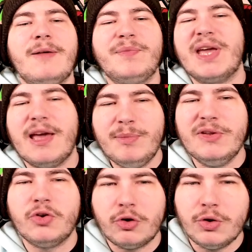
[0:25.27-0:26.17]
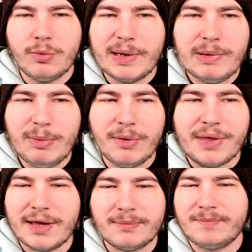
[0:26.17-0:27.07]
I have been told though by people
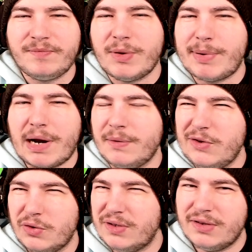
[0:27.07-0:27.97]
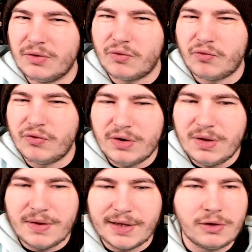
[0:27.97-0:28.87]
that apparently just isn't
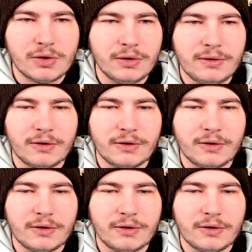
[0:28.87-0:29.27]
really that good,